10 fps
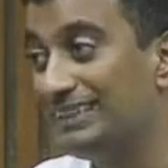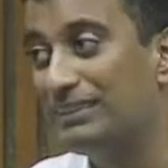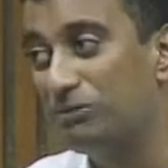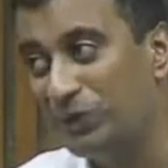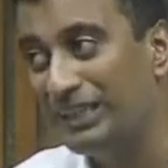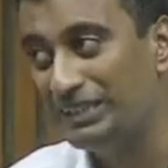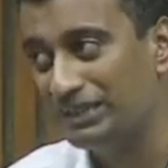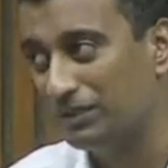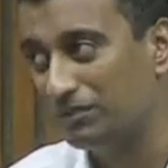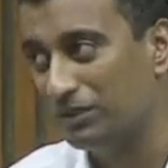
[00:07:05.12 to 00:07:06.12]
is the
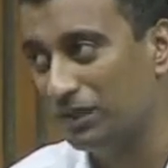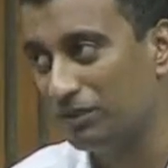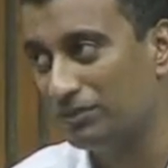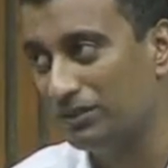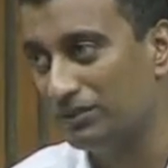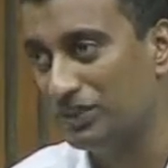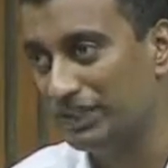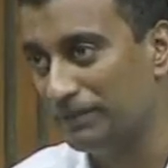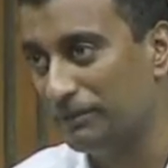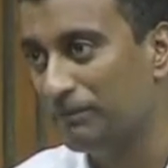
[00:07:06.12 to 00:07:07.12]
weakest of the
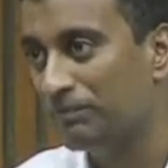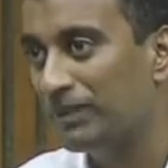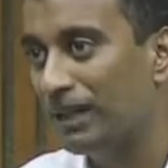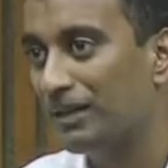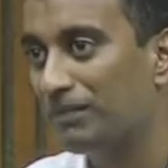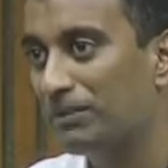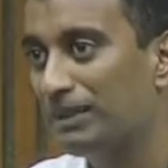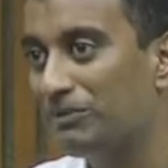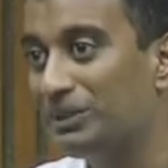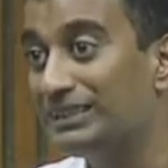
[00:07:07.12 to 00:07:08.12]
three,
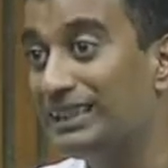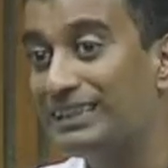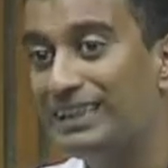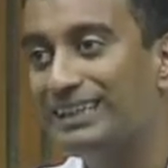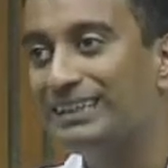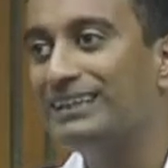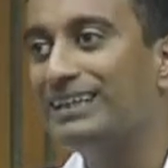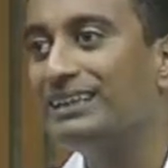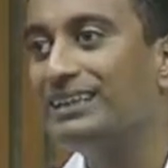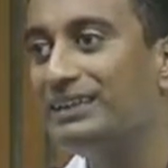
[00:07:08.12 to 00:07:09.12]
which is that there is
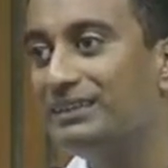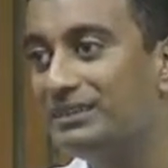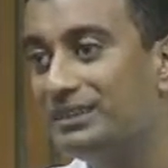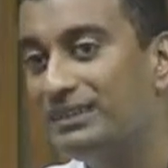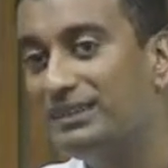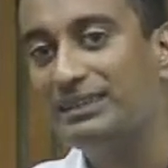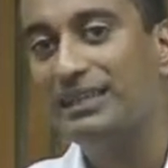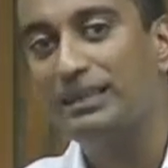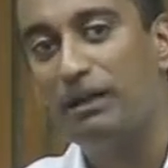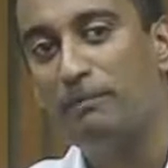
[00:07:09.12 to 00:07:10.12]
nothing
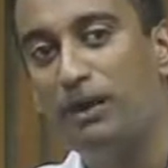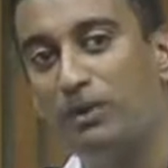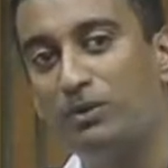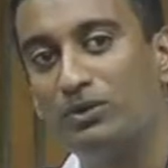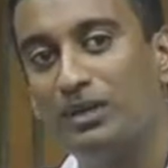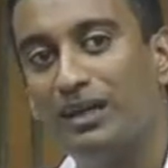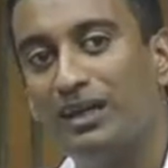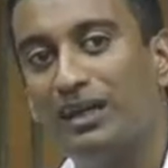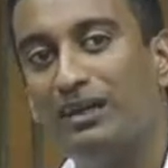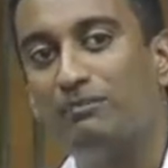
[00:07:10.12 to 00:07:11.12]
intrinsic about
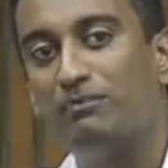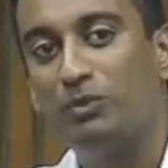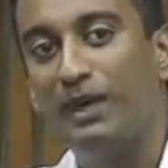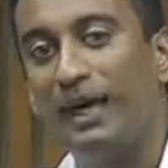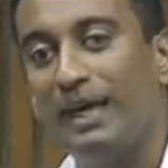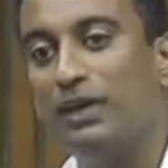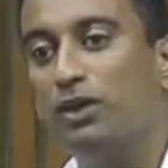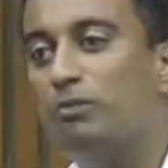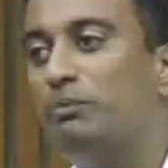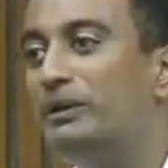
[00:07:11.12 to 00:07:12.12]
A
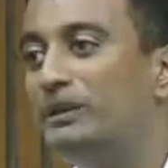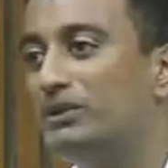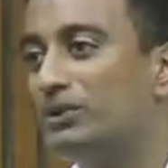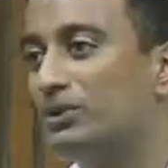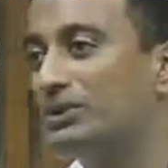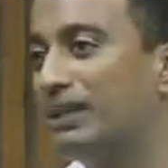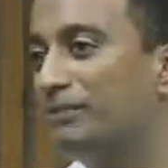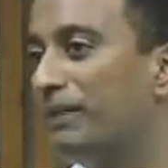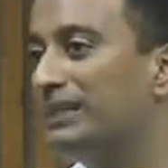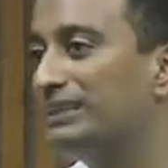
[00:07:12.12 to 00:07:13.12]
or B resource
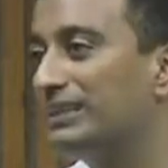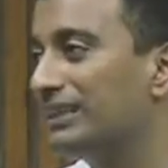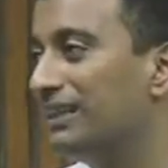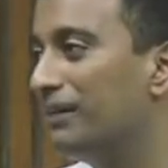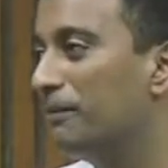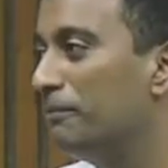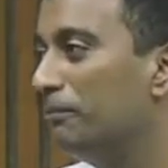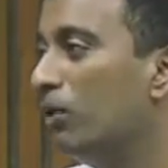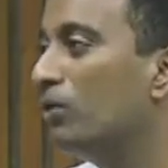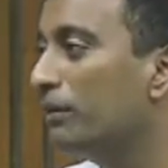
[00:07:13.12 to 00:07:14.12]
that makes it
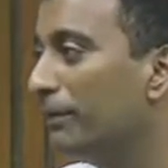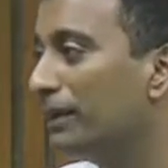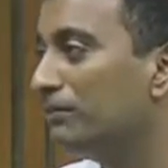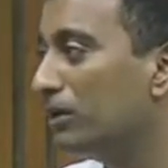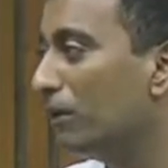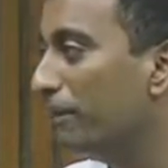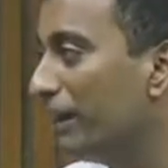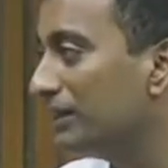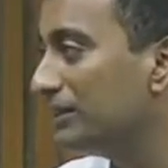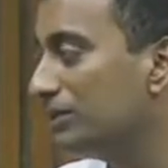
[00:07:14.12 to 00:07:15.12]
more amenable or
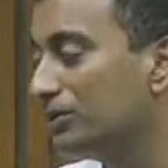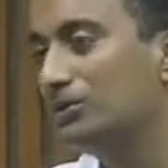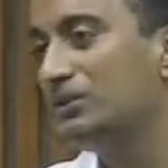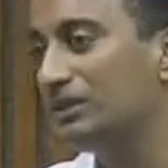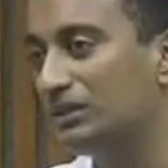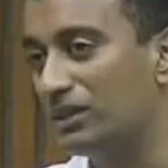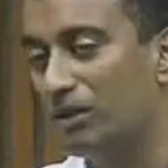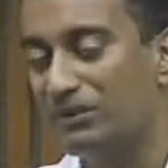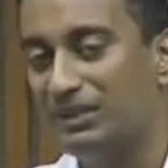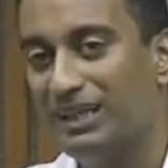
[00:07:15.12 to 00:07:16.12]
better suited to the
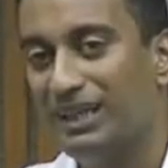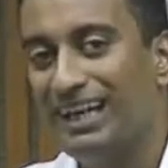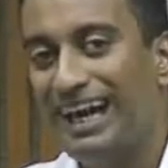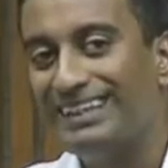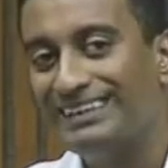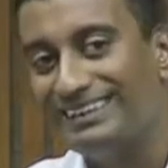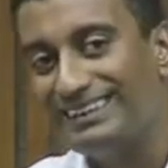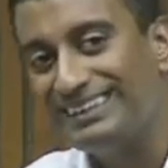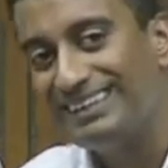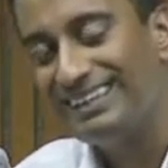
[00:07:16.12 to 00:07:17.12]
commons. And
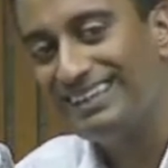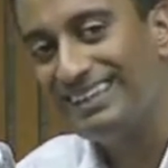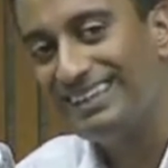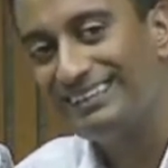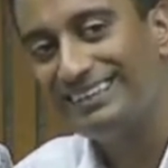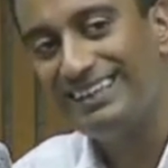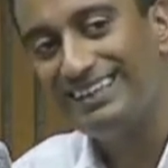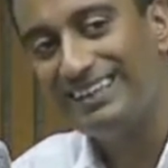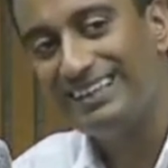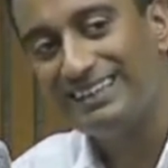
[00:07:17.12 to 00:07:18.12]
this is
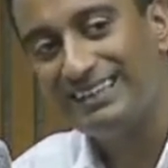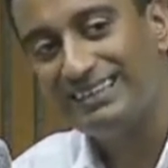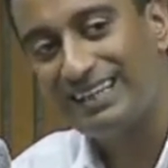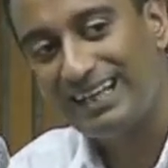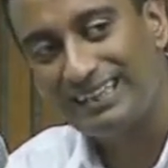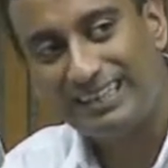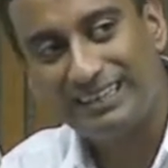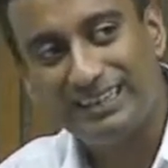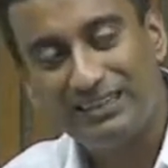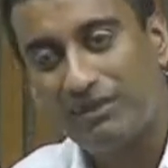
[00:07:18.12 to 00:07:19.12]
it
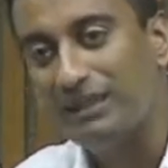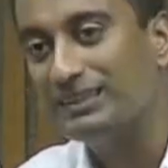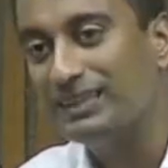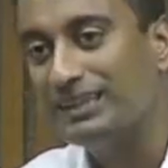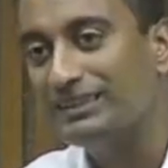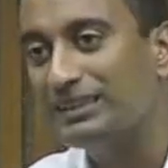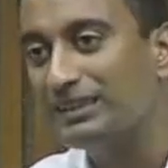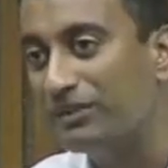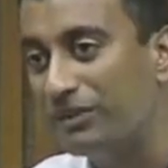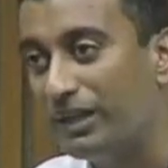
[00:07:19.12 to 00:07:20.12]
slightly runs against the
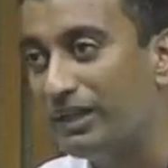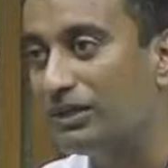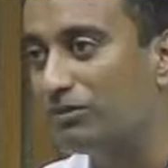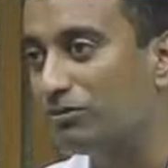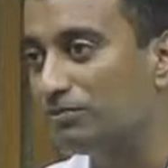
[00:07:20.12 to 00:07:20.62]
grain